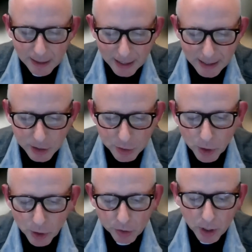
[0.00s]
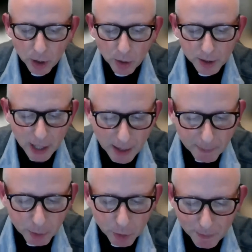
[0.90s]
And as we all know, her
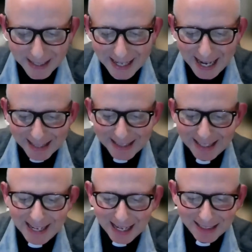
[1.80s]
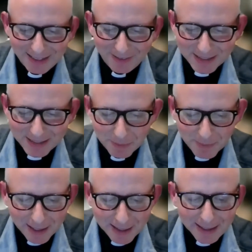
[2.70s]
topic will be Catholic activism
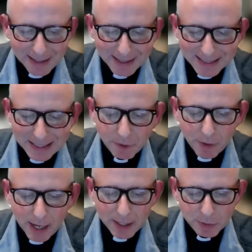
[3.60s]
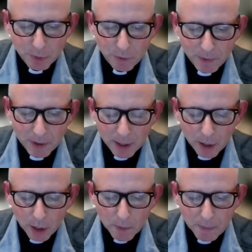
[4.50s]
in the civil rights movement
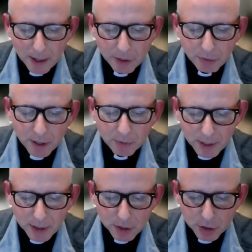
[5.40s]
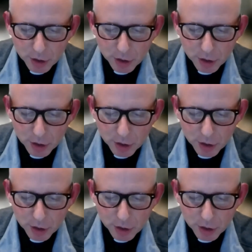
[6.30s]
by three religious